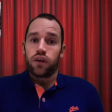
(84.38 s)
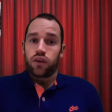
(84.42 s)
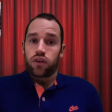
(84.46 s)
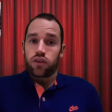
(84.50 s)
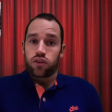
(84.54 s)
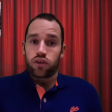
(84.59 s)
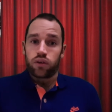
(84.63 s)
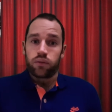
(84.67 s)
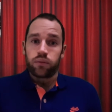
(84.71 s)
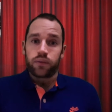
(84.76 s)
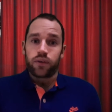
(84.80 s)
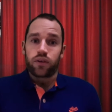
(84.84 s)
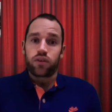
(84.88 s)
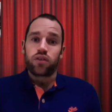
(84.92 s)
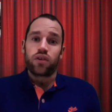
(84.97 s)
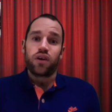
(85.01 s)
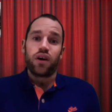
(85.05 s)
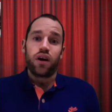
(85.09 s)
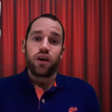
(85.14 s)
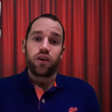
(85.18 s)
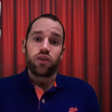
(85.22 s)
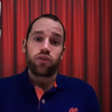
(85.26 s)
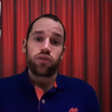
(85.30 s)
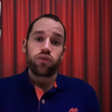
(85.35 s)
some of the
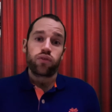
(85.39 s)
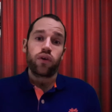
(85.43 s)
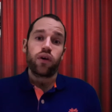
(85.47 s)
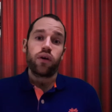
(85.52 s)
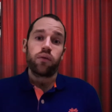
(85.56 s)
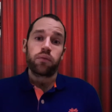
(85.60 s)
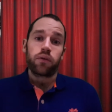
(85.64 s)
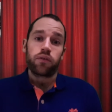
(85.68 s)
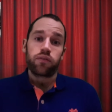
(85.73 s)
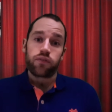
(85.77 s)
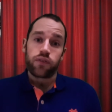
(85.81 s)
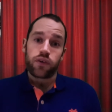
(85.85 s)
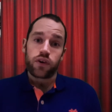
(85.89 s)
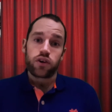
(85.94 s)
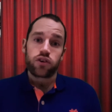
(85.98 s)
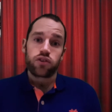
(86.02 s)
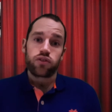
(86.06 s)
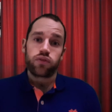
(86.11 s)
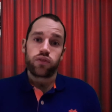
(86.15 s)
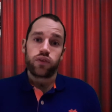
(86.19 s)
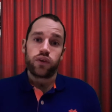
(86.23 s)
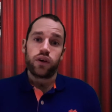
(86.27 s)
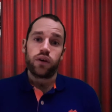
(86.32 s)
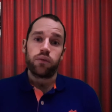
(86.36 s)
songs from the
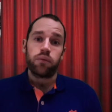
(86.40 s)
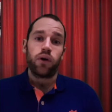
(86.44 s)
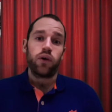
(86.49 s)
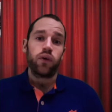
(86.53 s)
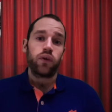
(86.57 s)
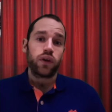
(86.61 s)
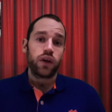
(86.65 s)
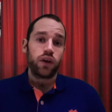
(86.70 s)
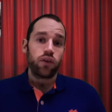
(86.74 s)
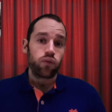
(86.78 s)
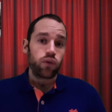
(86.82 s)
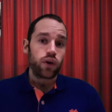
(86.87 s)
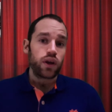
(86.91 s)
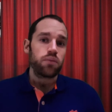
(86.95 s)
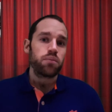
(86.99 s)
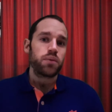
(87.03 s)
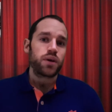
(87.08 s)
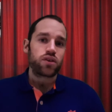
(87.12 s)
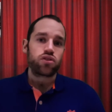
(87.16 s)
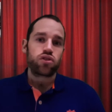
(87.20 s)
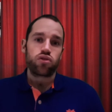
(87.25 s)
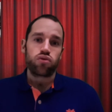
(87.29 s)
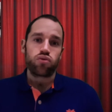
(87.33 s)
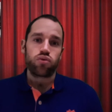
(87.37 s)
first film, only
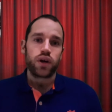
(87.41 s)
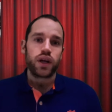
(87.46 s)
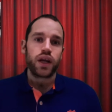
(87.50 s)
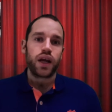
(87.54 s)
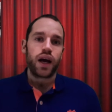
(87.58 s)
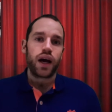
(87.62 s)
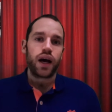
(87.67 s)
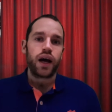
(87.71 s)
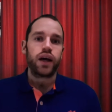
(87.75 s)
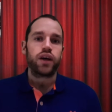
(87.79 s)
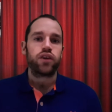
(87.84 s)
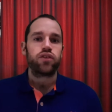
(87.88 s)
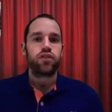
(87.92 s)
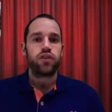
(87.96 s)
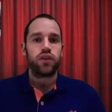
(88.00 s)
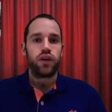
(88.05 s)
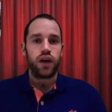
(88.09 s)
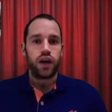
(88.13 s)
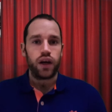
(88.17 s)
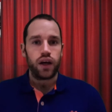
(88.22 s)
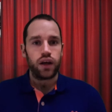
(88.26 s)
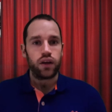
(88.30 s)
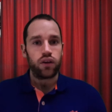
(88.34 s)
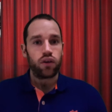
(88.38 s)
remixed and rehashed,
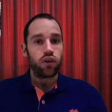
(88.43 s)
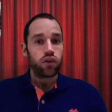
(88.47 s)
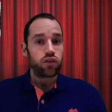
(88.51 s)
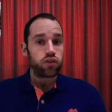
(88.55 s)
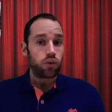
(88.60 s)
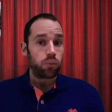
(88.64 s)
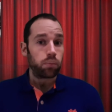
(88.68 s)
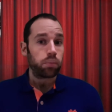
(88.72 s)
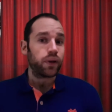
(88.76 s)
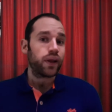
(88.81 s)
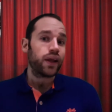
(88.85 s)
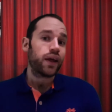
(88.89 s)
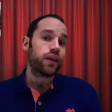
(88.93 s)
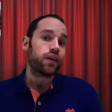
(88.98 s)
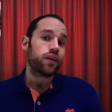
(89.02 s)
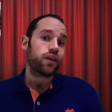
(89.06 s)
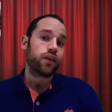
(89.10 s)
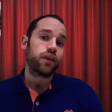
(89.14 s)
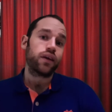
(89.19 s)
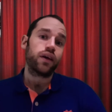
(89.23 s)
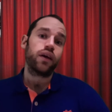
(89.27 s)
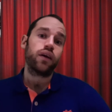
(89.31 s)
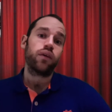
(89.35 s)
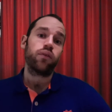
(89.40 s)
and also
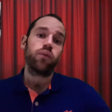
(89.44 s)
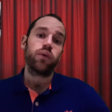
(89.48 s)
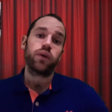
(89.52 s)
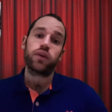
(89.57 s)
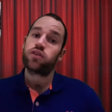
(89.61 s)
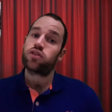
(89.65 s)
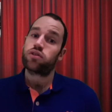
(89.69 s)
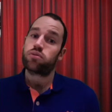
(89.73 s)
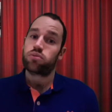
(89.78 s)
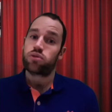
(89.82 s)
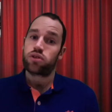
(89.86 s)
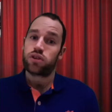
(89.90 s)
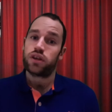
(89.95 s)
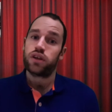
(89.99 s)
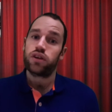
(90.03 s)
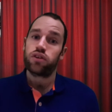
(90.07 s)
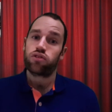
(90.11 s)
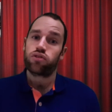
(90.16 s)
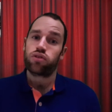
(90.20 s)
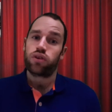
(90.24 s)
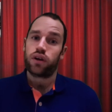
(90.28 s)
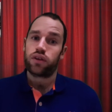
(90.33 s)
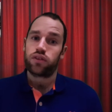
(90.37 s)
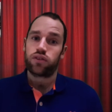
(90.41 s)
blended in with some scene
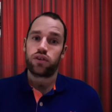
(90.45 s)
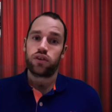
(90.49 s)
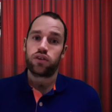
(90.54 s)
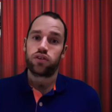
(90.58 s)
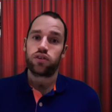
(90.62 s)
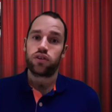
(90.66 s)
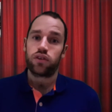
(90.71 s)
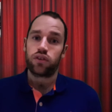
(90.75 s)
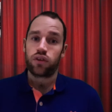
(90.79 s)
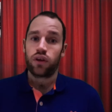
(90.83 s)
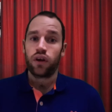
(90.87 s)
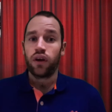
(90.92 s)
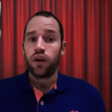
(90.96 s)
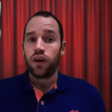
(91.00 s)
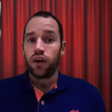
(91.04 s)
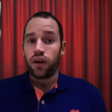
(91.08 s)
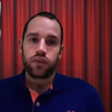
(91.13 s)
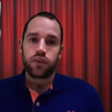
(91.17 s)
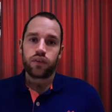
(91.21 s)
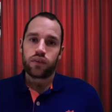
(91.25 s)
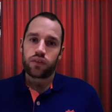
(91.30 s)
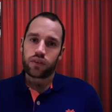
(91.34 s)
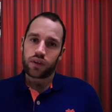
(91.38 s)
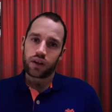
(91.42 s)
transitions.
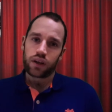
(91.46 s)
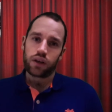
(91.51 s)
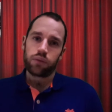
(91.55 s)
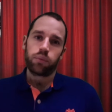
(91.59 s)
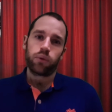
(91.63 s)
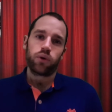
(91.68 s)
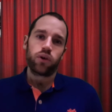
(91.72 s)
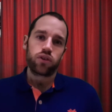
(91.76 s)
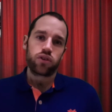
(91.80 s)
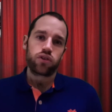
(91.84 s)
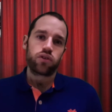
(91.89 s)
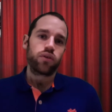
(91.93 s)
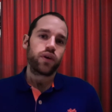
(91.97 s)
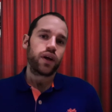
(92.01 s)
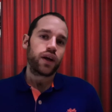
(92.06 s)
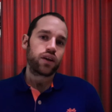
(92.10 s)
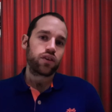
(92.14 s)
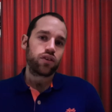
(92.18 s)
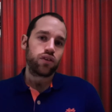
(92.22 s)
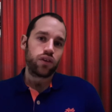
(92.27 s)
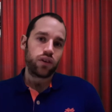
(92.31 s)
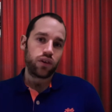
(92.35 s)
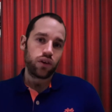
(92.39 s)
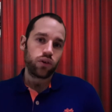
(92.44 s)
Danny Boyle's
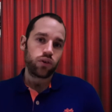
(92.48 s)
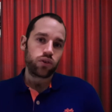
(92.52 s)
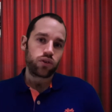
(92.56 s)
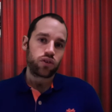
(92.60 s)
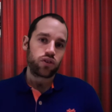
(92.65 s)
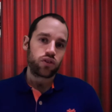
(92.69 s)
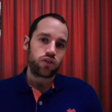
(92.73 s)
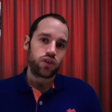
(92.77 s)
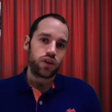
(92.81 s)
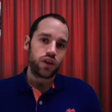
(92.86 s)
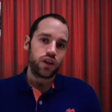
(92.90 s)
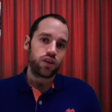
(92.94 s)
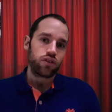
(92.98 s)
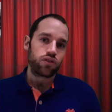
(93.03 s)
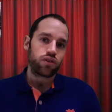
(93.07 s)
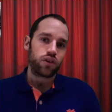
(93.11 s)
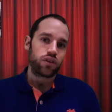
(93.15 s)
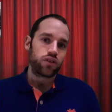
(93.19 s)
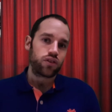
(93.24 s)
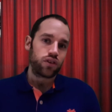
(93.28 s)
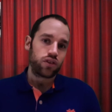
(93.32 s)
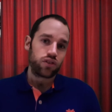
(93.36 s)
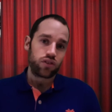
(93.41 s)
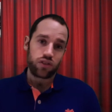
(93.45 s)
direction uses scene
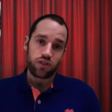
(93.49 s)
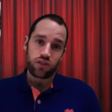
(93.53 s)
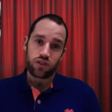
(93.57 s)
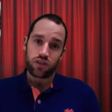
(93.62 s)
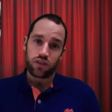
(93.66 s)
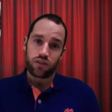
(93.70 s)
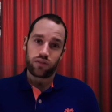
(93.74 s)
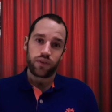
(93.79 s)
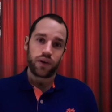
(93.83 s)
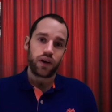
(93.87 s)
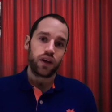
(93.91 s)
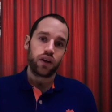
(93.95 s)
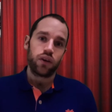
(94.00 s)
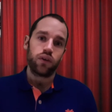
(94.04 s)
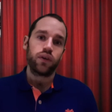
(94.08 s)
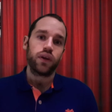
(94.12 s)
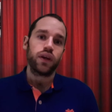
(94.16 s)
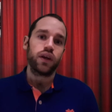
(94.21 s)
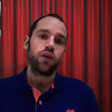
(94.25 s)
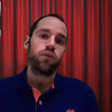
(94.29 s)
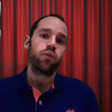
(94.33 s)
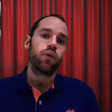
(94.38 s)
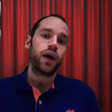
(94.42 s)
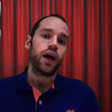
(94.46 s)
transitions in a very
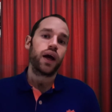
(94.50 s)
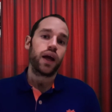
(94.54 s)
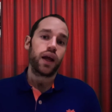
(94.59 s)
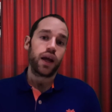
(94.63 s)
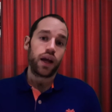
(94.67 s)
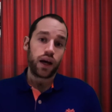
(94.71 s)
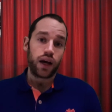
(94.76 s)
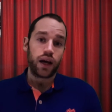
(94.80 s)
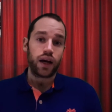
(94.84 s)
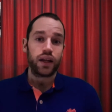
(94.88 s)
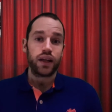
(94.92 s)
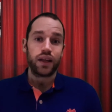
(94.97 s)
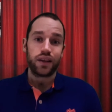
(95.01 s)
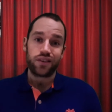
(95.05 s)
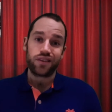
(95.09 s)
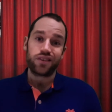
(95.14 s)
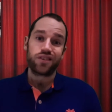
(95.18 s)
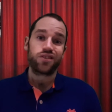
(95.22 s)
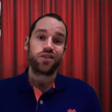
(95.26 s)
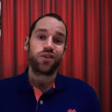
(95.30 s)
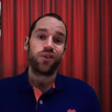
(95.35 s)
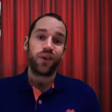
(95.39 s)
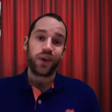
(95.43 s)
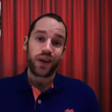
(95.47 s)
unique way, and he
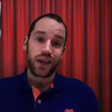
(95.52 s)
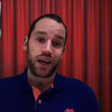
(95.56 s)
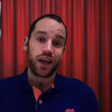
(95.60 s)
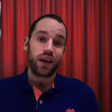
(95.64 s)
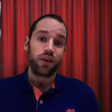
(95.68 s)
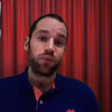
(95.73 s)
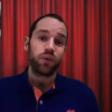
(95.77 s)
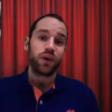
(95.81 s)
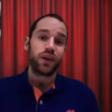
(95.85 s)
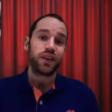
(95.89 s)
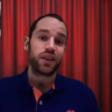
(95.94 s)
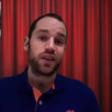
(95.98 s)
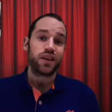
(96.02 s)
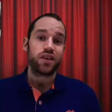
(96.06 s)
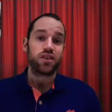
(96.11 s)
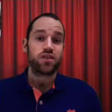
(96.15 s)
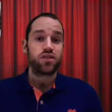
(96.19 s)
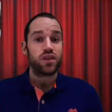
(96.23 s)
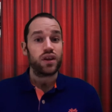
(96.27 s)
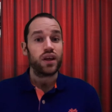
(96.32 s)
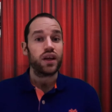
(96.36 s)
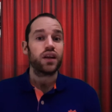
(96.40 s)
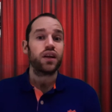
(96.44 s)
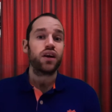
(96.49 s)
did so again with
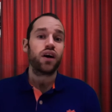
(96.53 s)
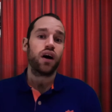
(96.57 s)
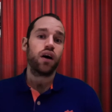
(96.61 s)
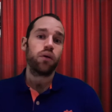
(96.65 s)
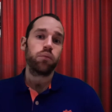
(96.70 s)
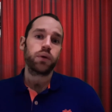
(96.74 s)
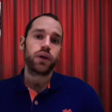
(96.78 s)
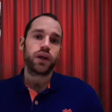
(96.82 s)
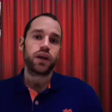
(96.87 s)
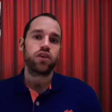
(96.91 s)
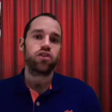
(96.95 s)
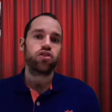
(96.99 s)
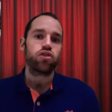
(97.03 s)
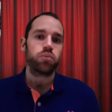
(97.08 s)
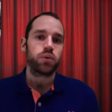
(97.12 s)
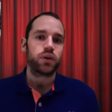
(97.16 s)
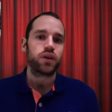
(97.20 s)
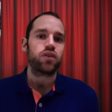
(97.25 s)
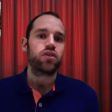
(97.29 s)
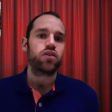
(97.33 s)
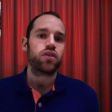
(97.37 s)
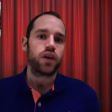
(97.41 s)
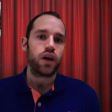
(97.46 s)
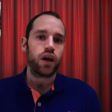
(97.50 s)
this in combination with
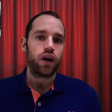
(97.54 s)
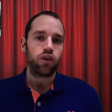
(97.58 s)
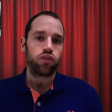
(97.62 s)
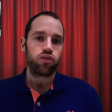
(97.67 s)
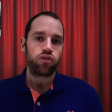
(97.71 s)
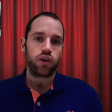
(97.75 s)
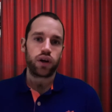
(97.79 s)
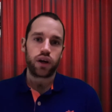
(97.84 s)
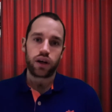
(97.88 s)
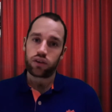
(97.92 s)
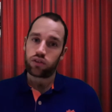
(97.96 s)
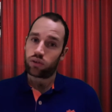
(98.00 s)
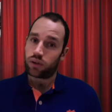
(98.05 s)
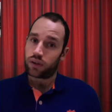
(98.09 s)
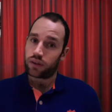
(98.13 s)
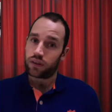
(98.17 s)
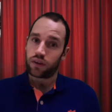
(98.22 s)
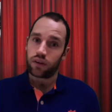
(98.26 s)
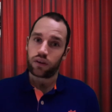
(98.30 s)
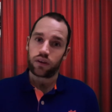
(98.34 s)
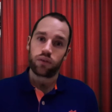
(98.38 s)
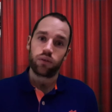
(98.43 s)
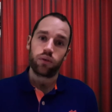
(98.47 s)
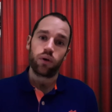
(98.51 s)
the soundtrack, so I
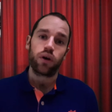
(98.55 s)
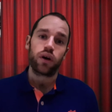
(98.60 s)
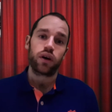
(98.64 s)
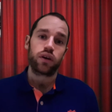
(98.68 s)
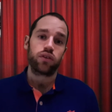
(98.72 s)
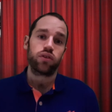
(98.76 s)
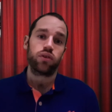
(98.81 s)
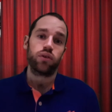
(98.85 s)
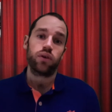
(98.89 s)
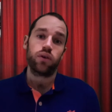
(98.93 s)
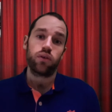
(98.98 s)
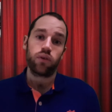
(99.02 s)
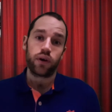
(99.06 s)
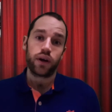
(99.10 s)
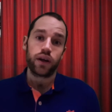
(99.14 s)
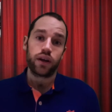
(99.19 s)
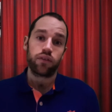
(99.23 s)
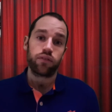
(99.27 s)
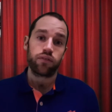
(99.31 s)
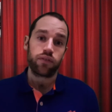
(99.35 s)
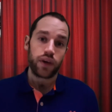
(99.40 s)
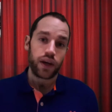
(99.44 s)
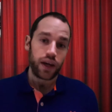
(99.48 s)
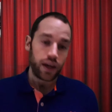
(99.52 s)
thought it worked to great
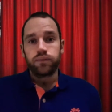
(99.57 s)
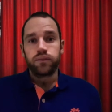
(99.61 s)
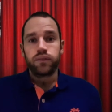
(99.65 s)
effect.